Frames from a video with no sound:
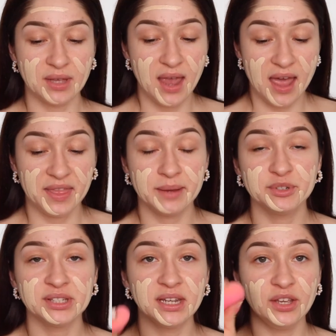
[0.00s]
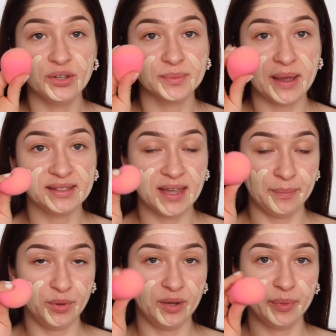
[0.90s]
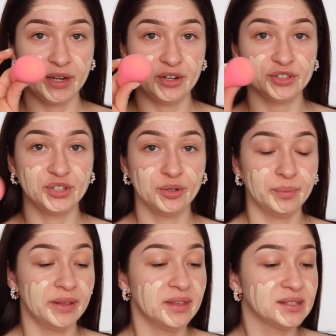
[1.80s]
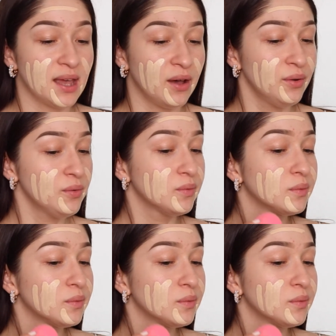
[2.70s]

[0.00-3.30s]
And then I'm just going to use my damp beauty blender to blend this out.